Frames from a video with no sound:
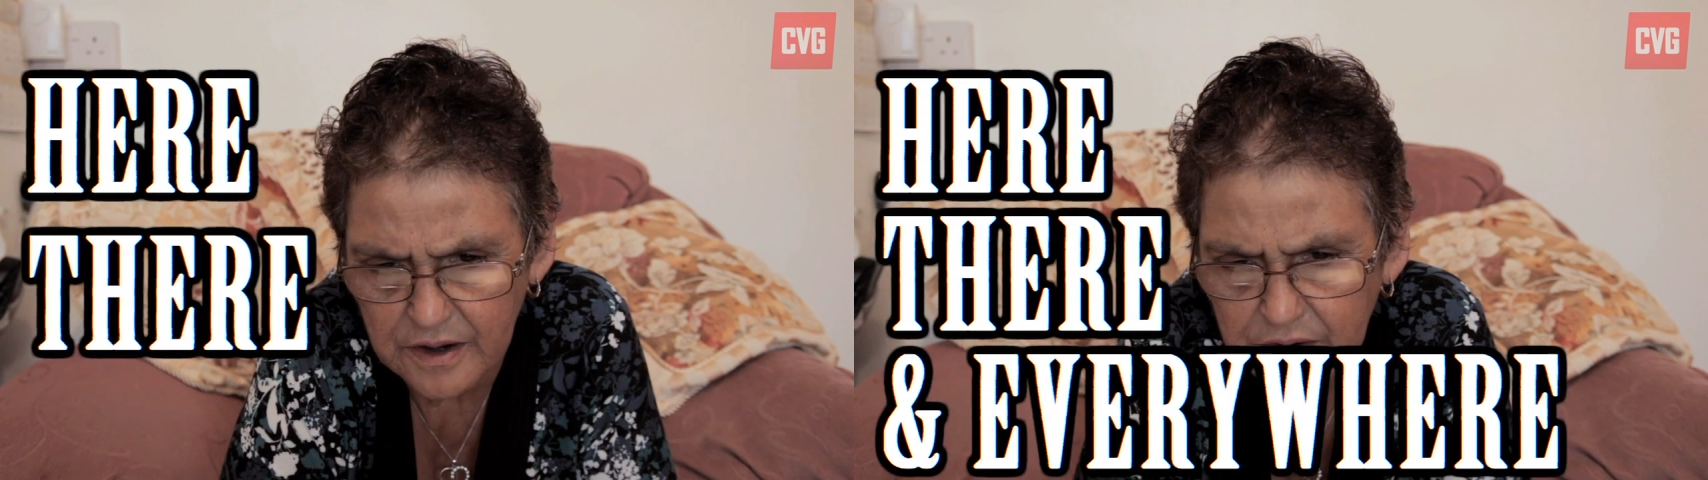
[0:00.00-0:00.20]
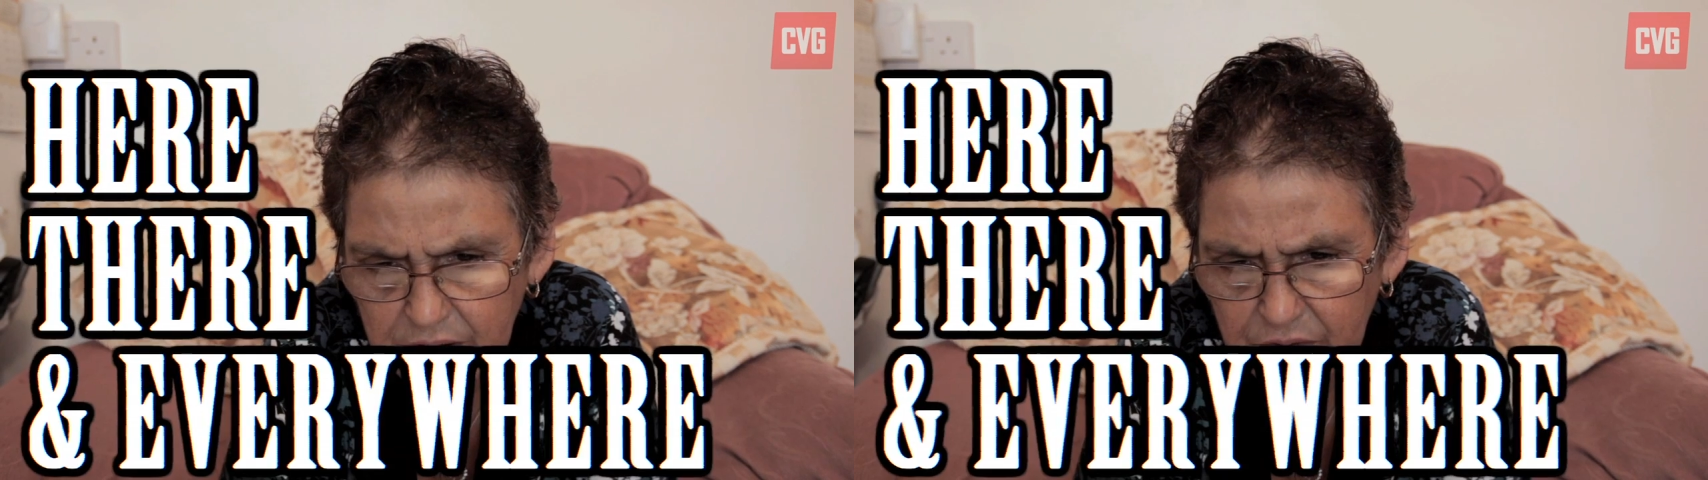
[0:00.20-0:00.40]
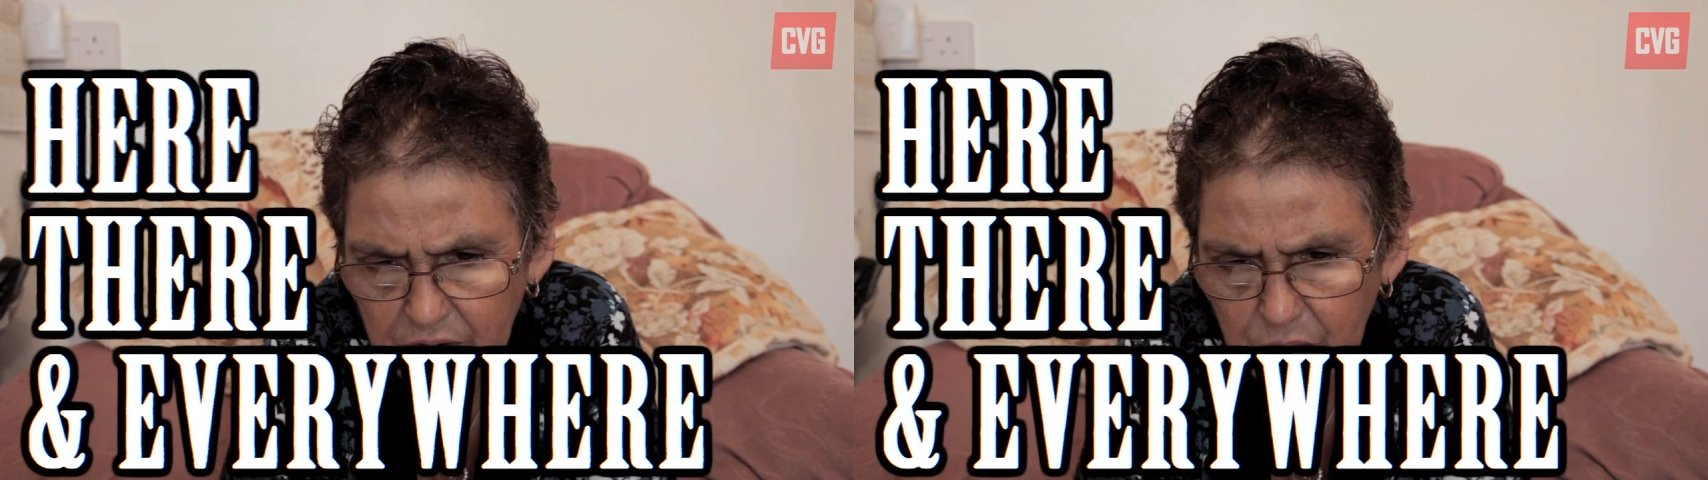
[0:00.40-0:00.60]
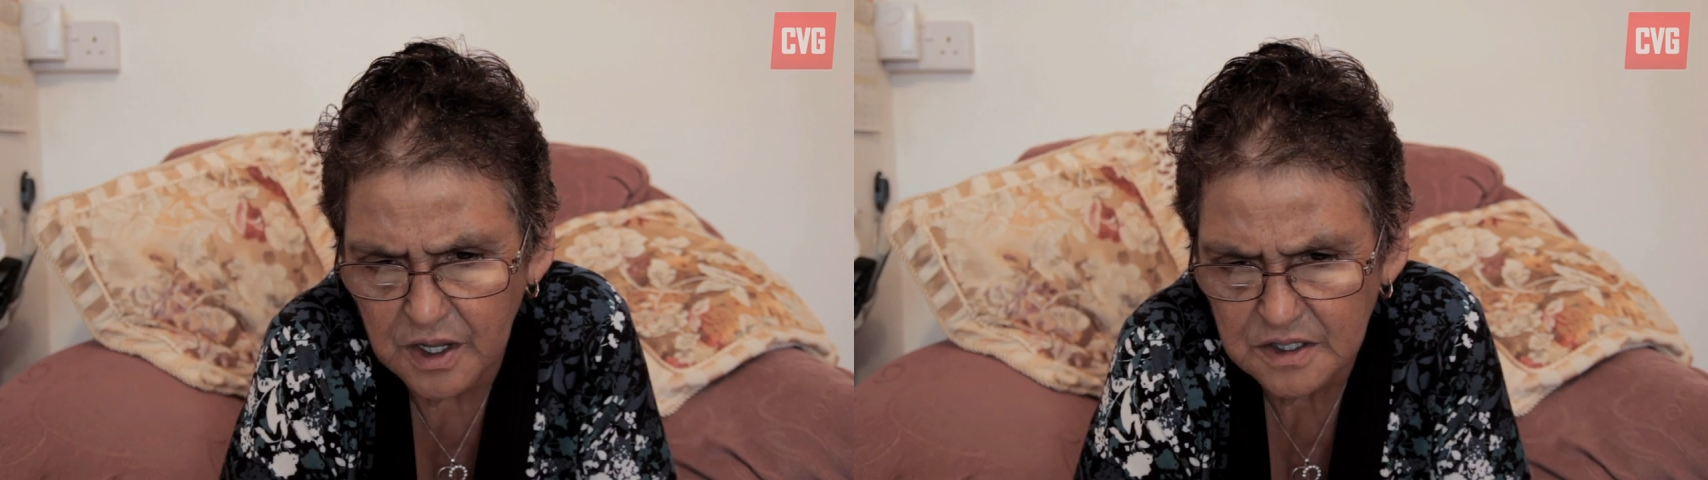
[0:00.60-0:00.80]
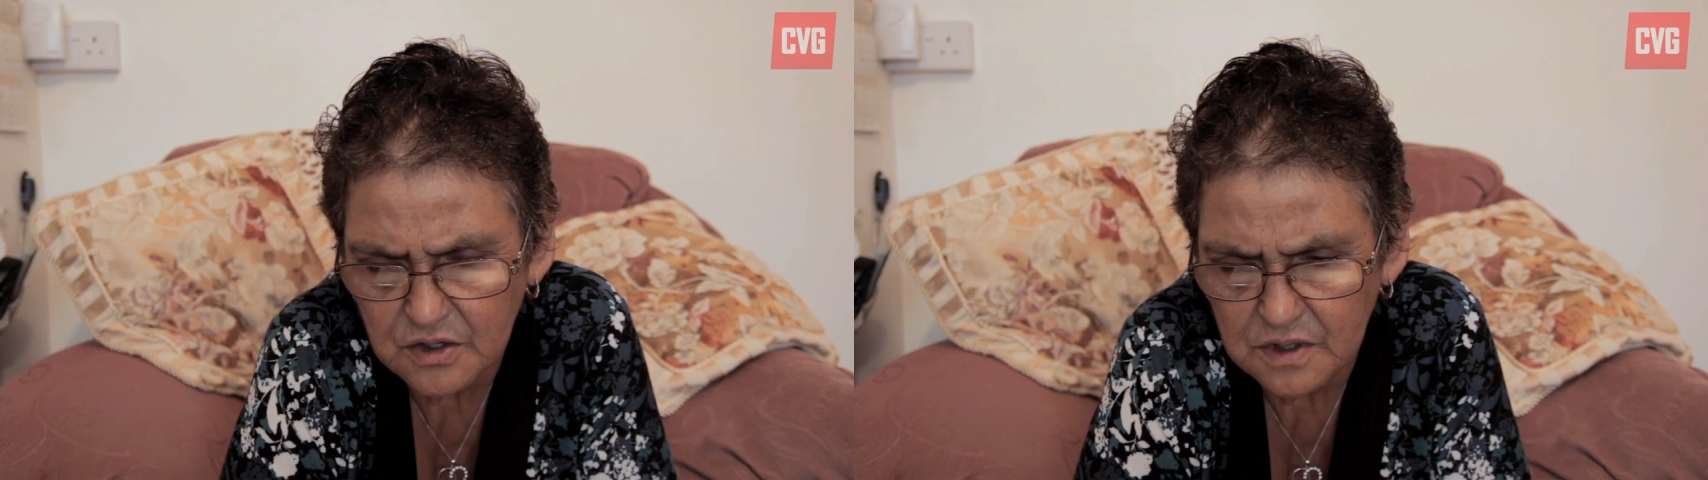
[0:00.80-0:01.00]
and
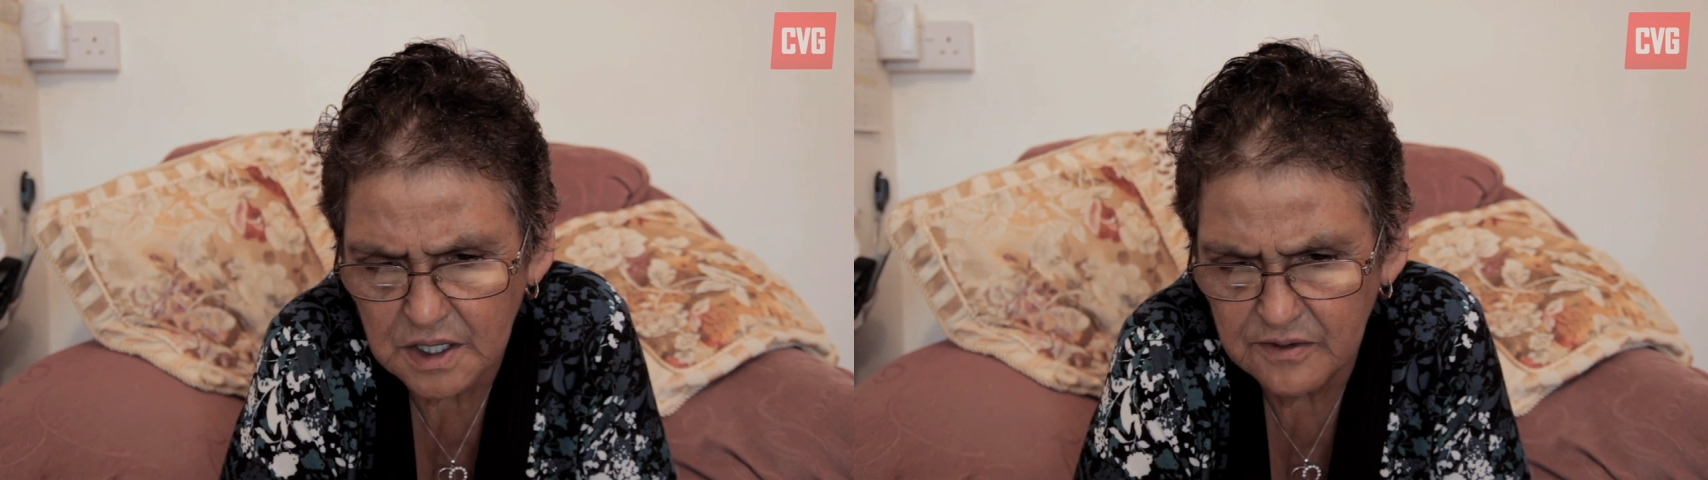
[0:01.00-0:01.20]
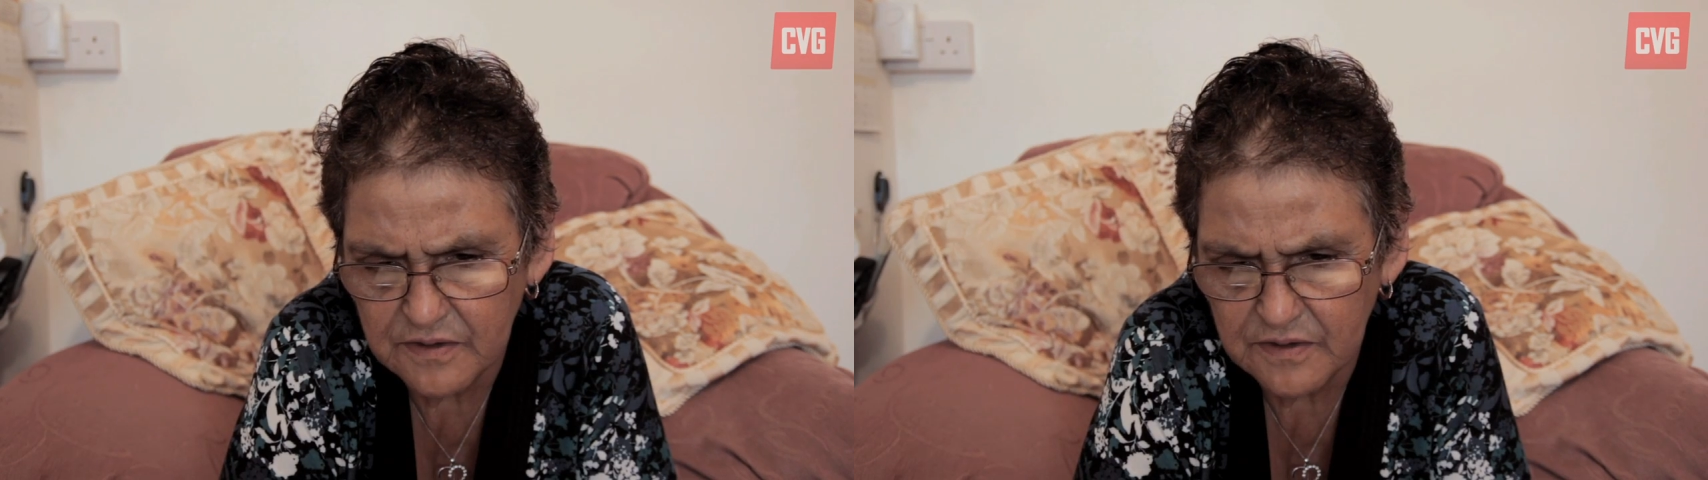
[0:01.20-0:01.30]
everywhere, don't they?